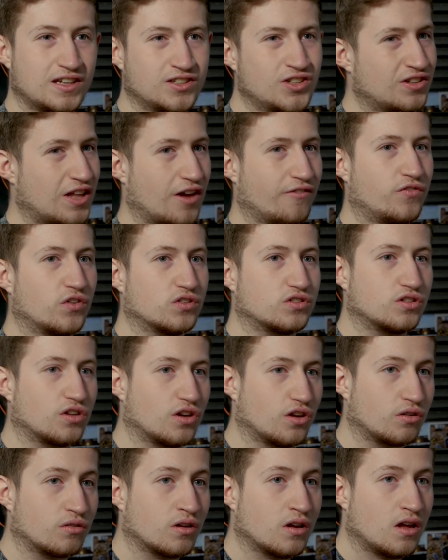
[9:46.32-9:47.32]
It's not that fun to
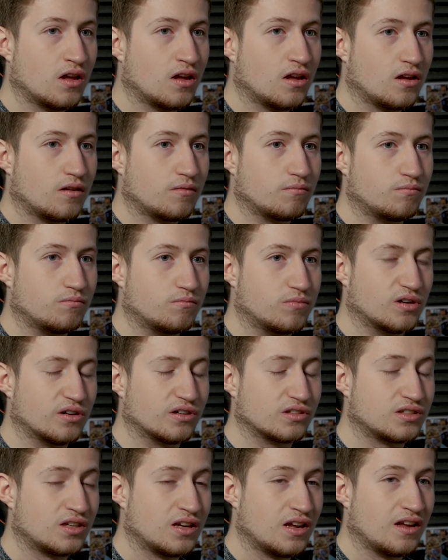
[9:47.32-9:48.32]
do,
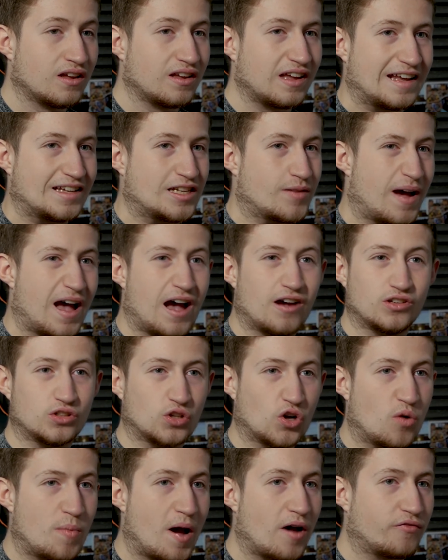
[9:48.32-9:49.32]
but it's about how you
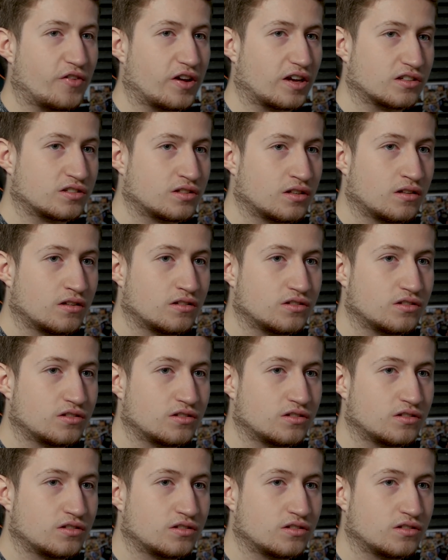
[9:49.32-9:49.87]
go about things.